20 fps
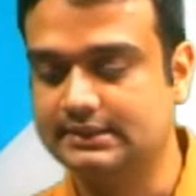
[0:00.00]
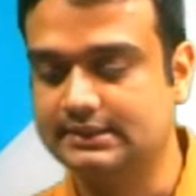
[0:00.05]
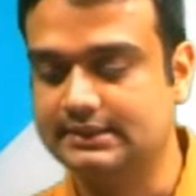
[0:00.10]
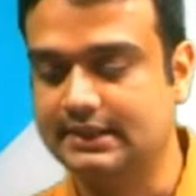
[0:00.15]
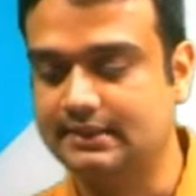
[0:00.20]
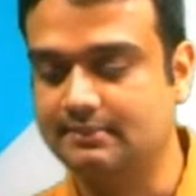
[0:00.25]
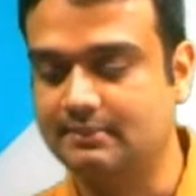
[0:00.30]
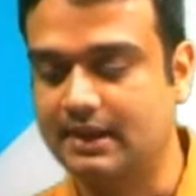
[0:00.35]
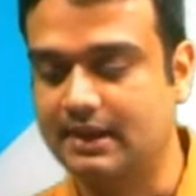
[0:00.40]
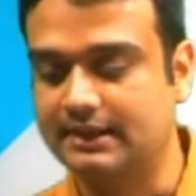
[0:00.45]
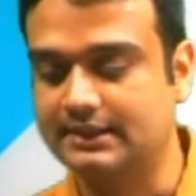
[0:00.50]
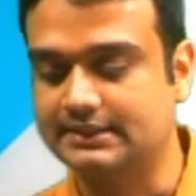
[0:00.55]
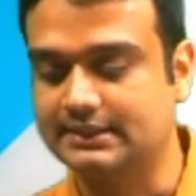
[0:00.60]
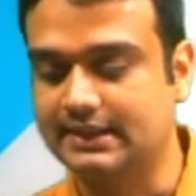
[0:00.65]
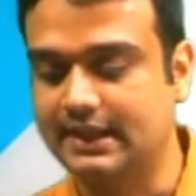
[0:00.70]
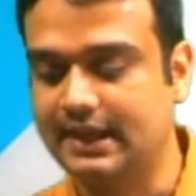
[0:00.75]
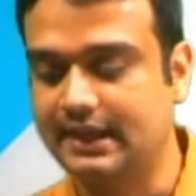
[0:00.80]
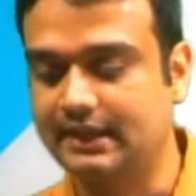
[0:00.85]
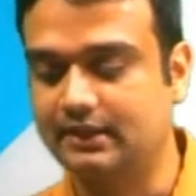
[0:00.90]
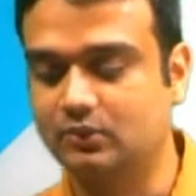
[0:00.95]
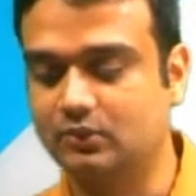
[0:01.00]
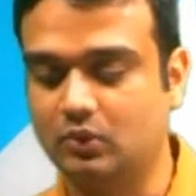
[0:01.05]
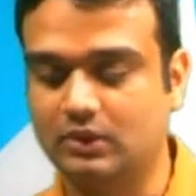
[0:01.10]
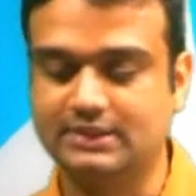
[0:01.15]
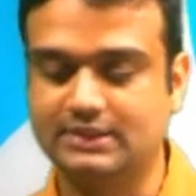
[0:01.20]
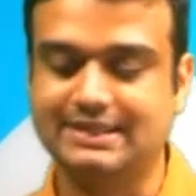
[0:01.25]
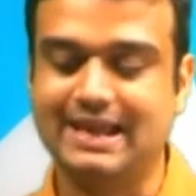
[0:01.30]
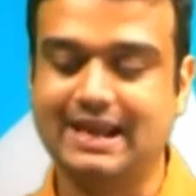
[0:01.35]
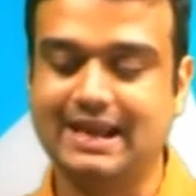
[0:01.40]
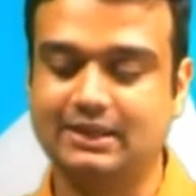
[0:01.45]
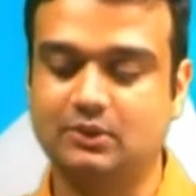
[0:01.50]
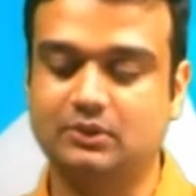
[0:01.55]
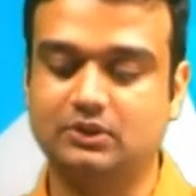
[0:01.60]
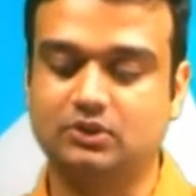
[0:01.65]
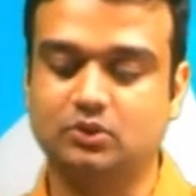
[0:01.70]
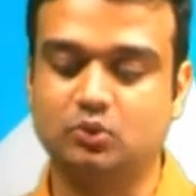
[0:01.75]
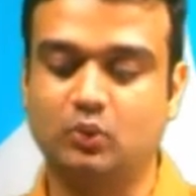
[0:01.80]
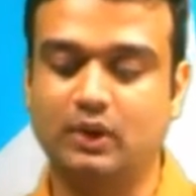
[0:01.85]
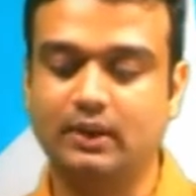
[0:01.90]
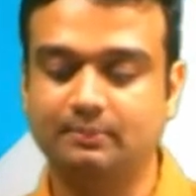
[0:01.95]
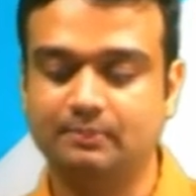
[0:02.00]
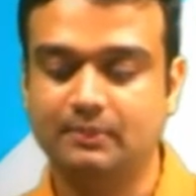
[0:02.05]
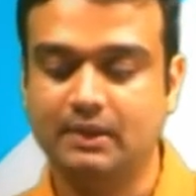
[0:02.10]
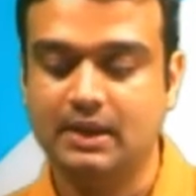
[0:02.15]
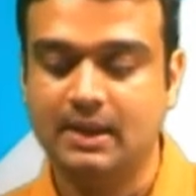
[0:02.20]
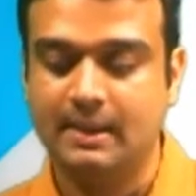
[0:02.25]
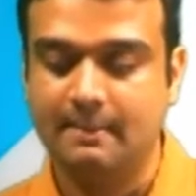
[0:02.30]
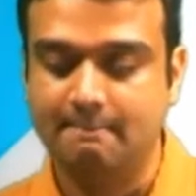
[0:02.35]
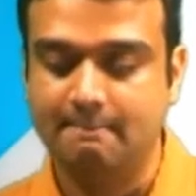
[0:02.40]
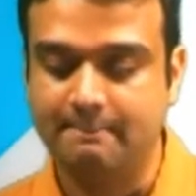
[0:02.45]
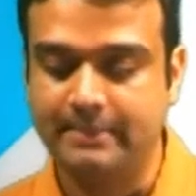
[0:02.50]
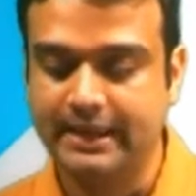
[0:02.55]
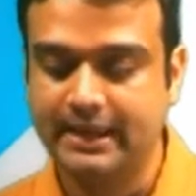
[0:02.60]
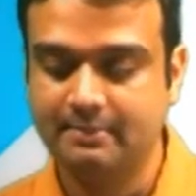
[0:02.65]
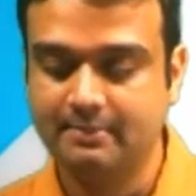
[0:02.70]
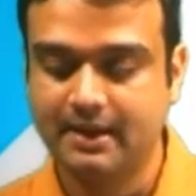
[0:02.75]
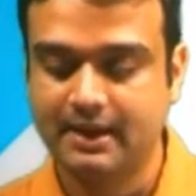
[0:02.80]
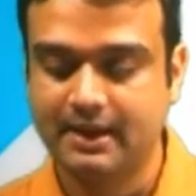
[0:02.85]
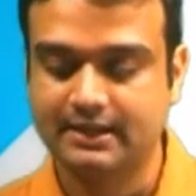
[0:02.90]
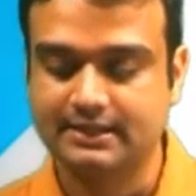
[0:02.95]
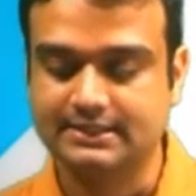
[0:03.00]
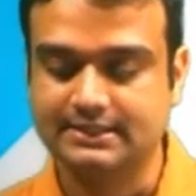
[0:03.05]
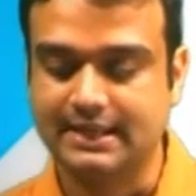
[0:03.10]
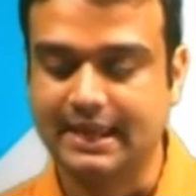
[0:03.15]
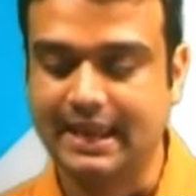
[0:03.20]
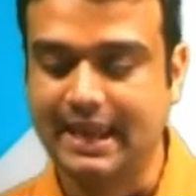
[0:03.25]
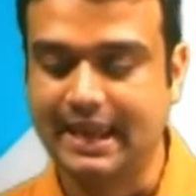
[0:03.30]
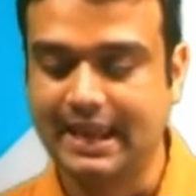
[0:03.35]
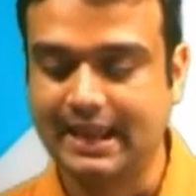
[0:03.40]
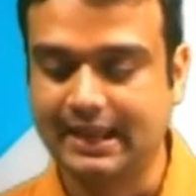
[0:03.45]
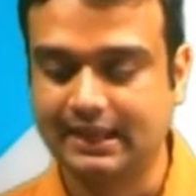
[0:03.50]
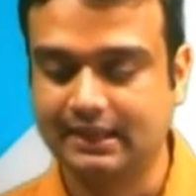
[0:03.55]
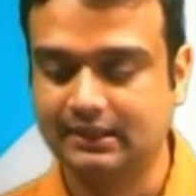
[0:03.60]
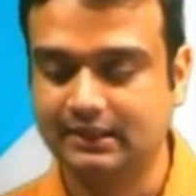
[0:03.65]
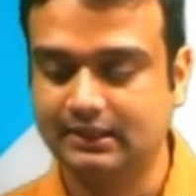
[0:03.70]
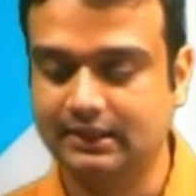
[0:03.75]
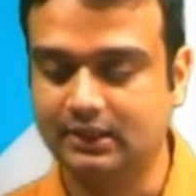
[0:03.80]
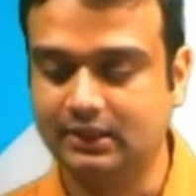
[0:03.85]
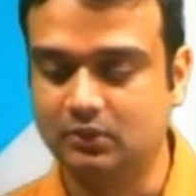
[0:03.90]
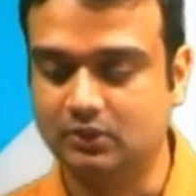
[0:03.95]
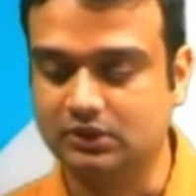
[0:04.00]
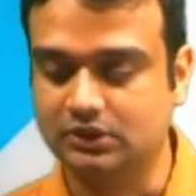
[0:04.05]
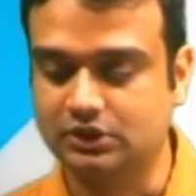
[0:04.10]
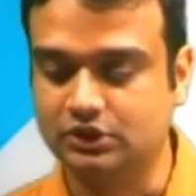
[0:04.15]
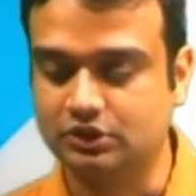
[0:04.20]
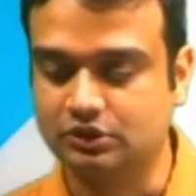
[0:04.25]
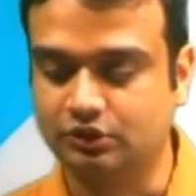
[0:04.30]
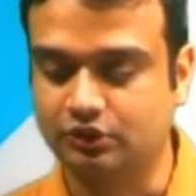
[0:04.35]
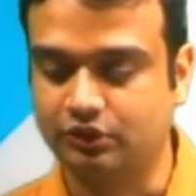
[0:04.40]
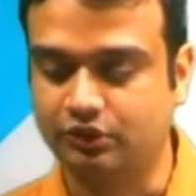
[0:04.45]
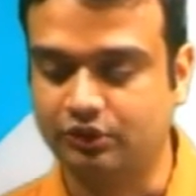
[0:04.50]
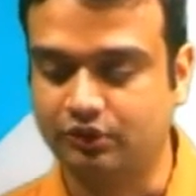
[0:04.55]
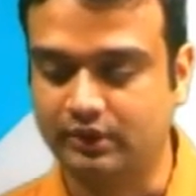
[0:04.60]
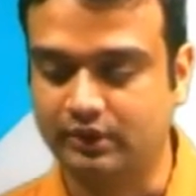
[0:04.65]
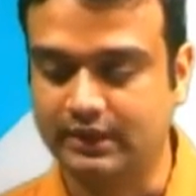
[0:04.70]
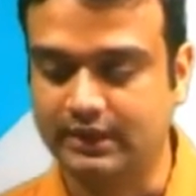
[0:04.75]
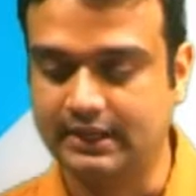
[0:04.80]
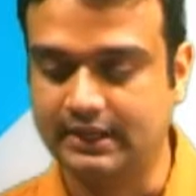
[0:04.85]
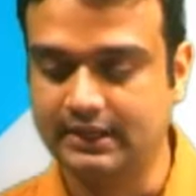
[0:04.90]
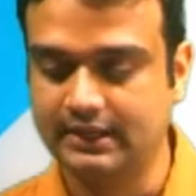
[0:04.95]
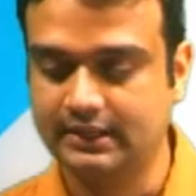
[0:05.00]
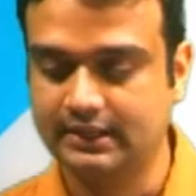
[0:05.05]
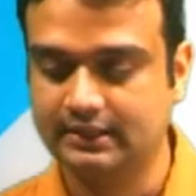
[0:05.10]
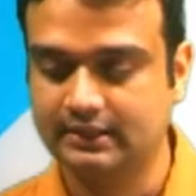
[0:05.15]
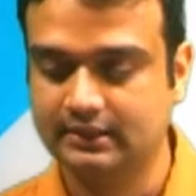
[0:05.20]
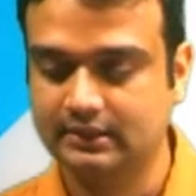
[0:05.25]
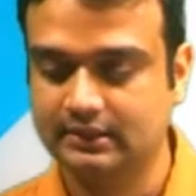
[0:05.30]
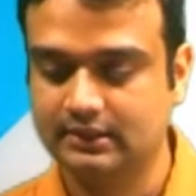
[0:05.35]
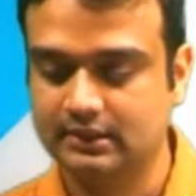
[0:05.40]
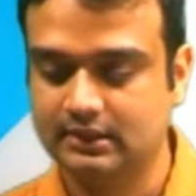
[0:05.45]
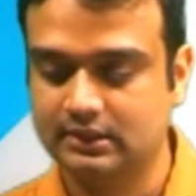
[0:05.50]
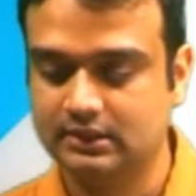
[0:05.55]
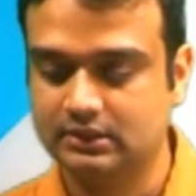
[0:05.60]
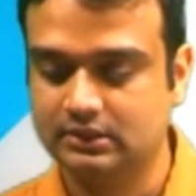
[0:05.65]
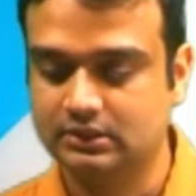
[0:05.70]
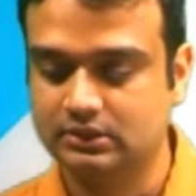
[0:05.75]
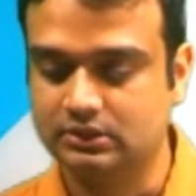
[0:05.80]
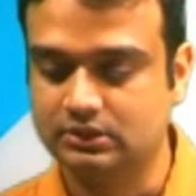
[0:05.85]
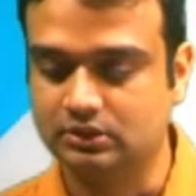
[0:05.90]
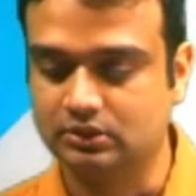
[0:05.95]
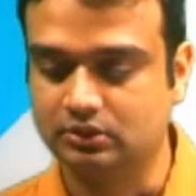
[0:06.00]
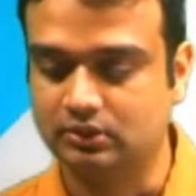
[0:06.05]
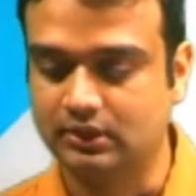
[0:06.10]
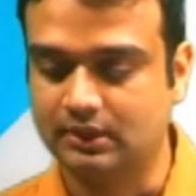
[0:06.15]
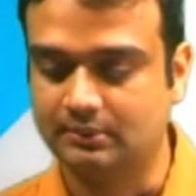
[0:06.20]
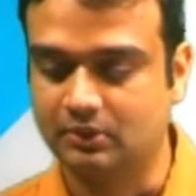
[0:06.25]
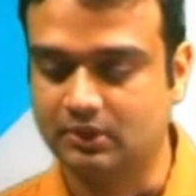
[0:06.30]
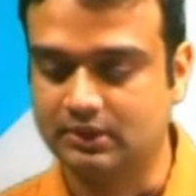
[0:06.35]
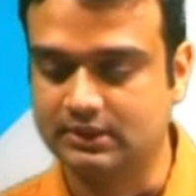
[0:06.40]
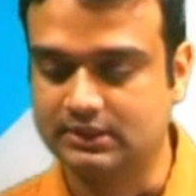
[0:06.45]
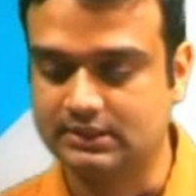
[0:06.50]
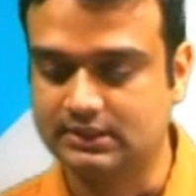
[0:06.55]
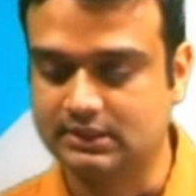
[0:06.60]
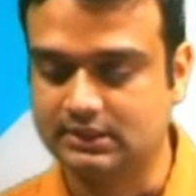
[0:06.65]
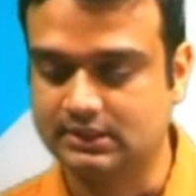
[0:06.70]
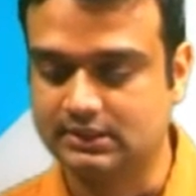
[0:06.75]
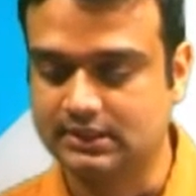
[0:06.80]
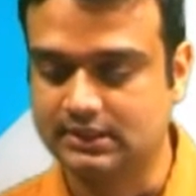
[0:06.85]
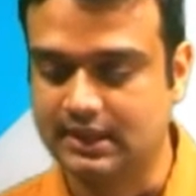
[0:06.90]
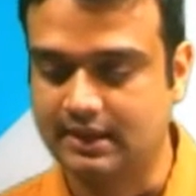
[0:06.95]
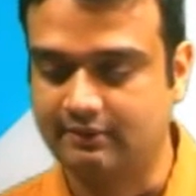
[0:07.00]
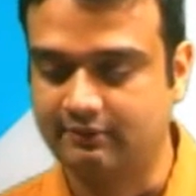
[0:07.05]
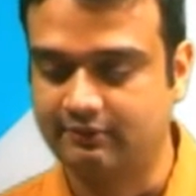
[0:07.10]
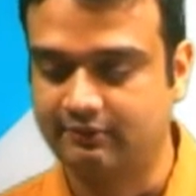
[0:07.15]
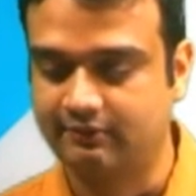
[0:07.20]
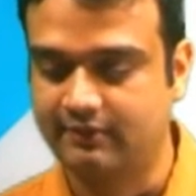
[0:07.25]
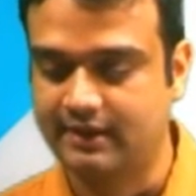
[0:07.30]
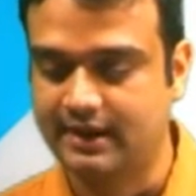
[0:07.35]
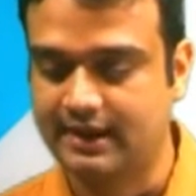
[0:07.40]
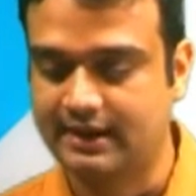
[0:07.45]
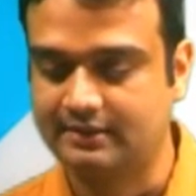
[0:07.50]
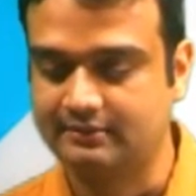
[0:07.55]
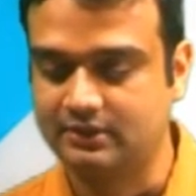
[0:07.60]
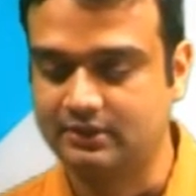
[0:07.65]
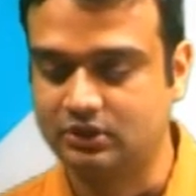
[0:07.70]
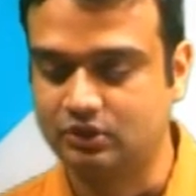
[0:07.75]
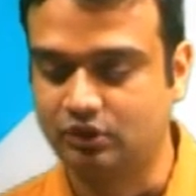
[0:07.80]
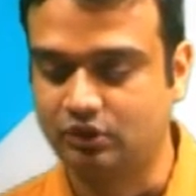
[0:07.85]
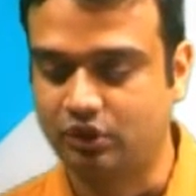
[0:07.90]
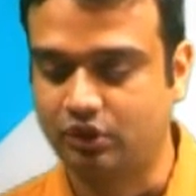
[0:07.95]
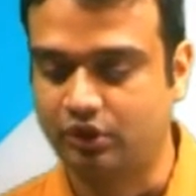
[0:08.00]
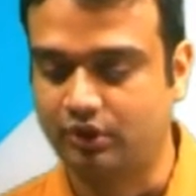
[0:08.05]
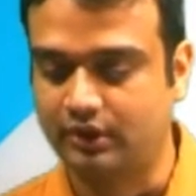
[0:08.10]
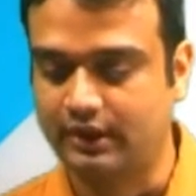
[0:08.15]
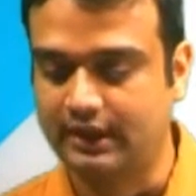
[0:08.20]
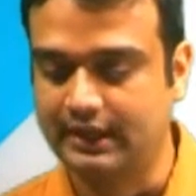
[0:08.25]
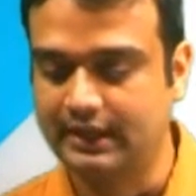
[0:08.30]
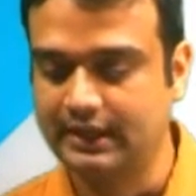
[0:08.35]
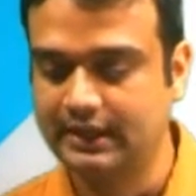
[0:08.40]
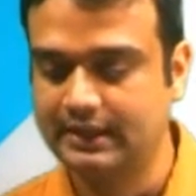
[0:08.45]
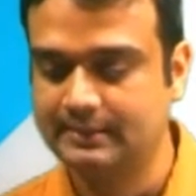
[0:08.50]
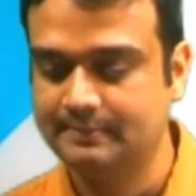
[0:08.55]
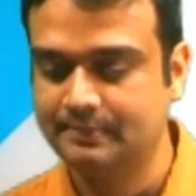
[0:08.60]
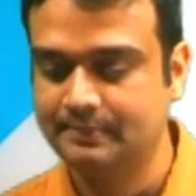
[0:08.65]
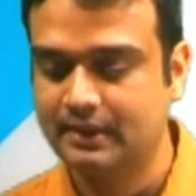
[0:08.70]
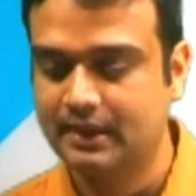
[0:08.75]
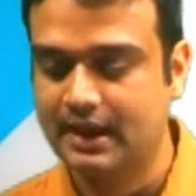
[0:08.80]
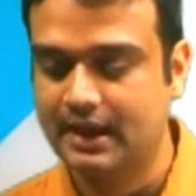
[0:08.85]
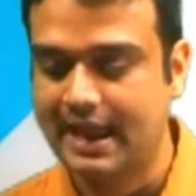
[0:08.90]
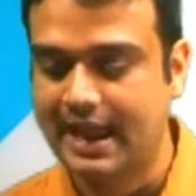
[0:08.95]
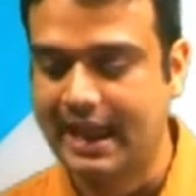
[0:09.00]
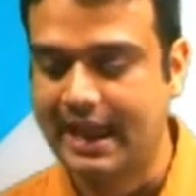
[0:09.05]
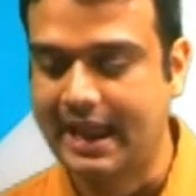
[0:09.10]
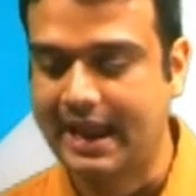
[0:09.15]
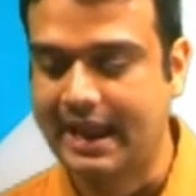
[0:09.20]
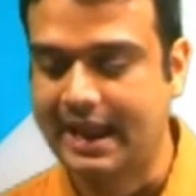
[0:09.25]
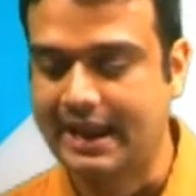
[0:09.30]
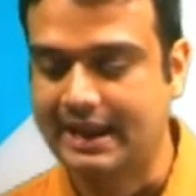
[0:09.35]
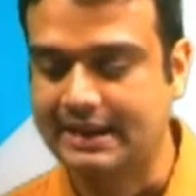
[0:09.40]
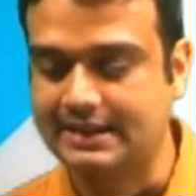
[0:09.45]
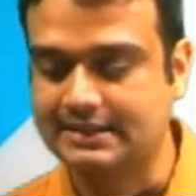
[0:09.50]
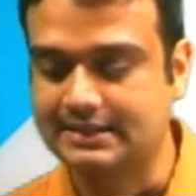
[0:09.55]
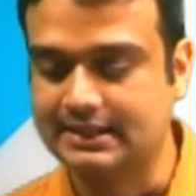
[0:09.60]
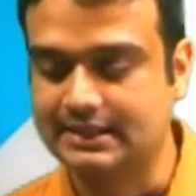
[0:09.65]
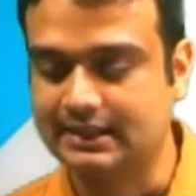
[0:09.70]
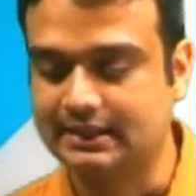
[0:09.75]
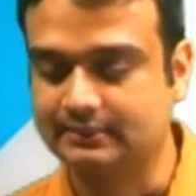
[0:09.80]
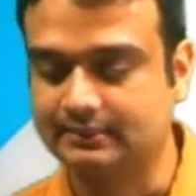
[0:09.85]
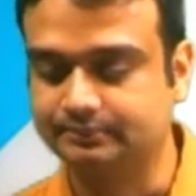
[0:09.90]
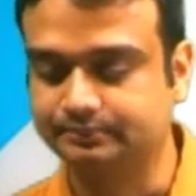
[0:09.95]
C minus A. What is that equal to? Well, B minus A equals to 3. So I'm going to say 5 into 3. And